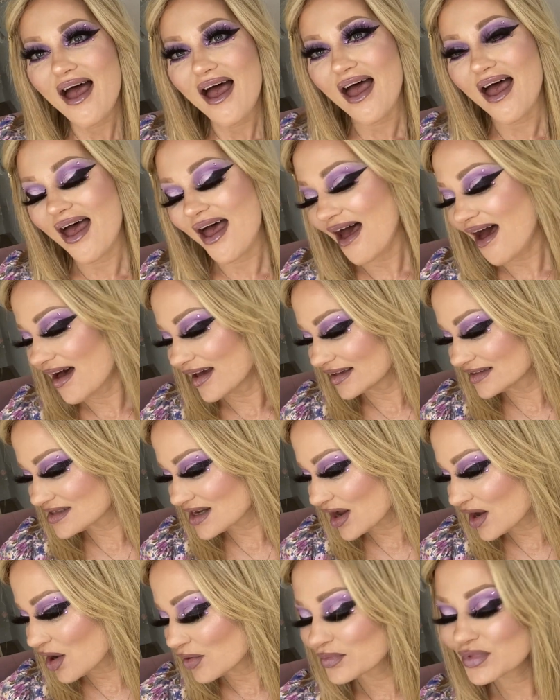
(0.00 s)
And I
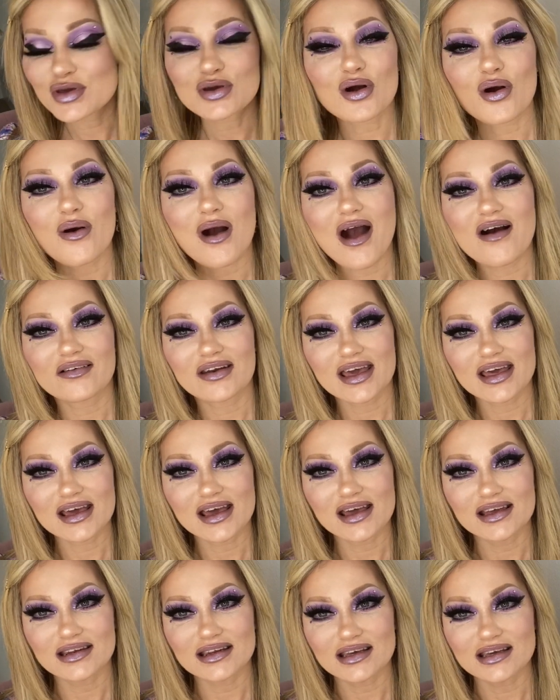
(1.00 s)
hope you go out
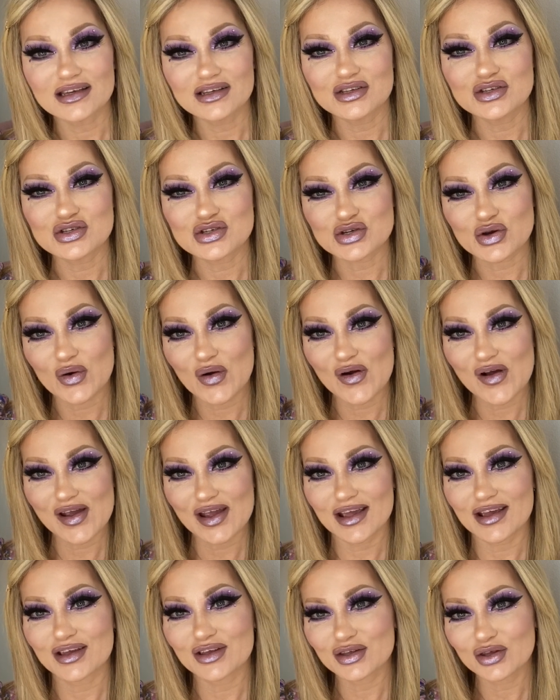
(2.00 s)
and
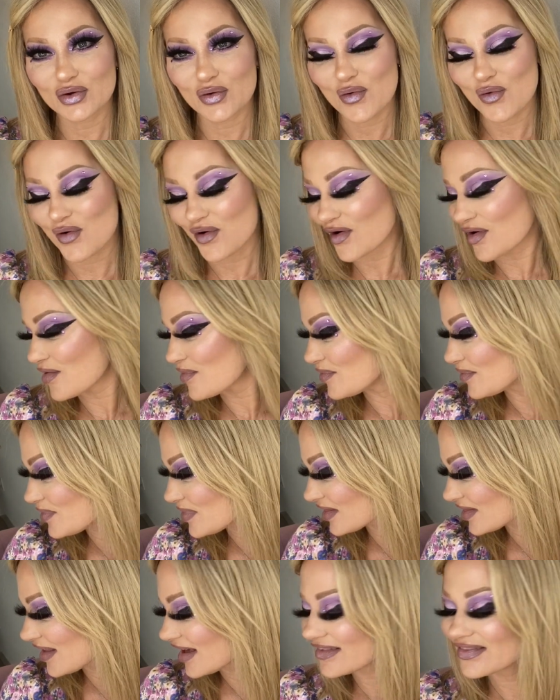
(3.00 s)
enjoy your
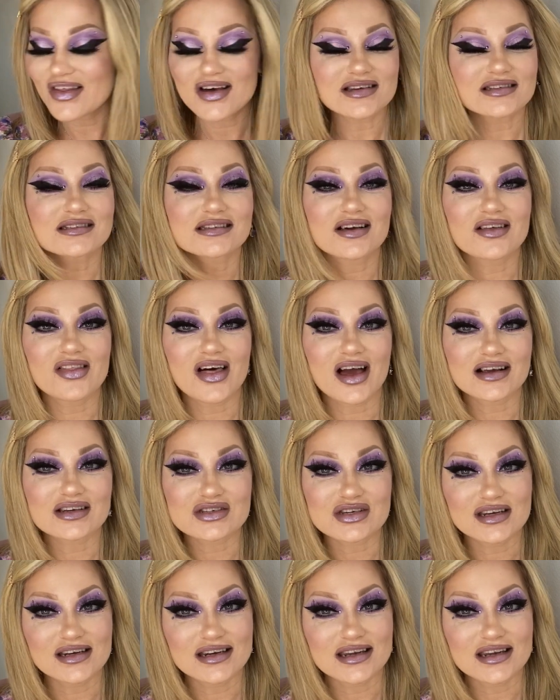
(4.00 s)
Bloodlust collection.